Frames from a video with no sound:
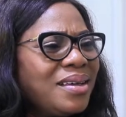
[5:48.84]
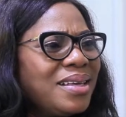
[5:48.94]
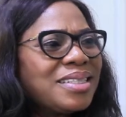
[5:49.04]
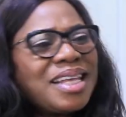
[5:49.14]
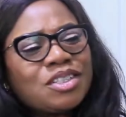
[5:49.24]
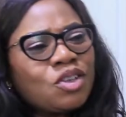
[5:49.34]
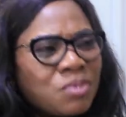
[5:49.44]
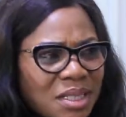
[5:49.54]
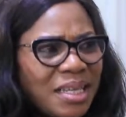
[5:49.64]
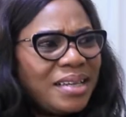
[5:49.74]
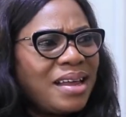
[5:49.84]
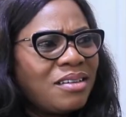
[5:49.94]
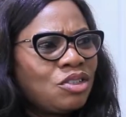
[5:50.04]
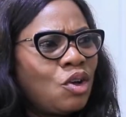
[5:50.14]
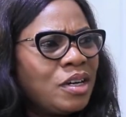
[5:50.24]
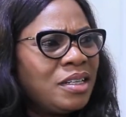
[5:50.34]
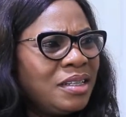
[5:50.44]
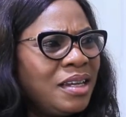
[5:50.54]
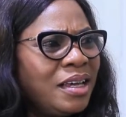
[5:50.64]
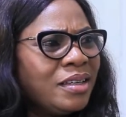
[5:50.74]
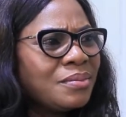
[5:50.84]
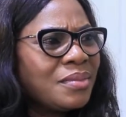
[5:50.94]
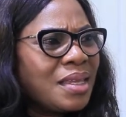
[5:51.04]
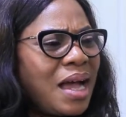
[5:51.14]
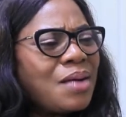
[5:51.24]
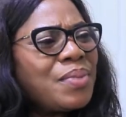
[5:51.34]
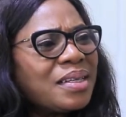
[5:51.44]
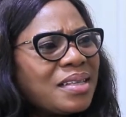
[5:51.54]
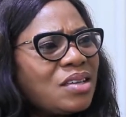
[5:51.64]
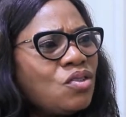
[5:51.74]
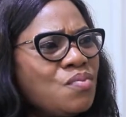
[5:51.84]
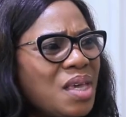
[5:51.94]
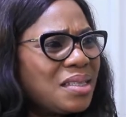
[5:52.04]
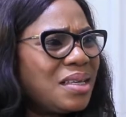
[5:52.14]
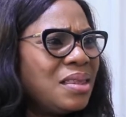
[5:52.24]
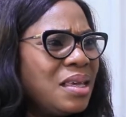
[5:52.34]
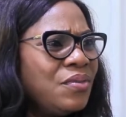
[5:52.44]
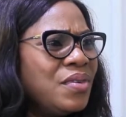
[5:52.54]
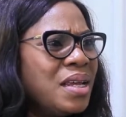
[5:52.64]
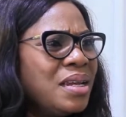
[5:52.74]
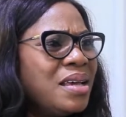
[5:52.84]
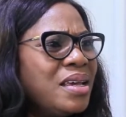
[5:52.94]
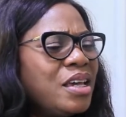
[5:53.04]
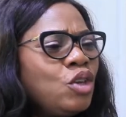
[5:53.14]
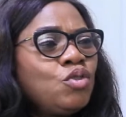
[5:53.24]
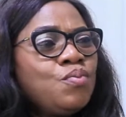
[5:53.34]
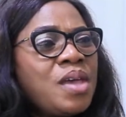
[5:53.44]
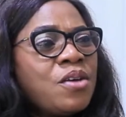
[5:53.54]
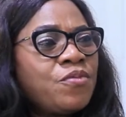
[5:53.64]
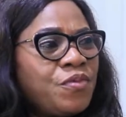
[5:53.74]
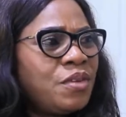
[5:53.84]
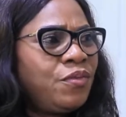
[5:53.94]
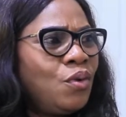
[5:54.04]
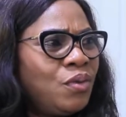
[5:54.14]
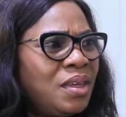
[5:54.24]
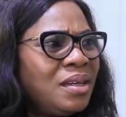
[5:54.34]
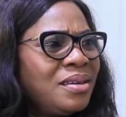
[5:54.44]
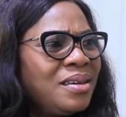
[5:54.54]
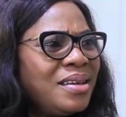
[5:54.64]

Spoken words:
Send some signals during the day. And by the time you meet in the evening, it will be a free flow thing.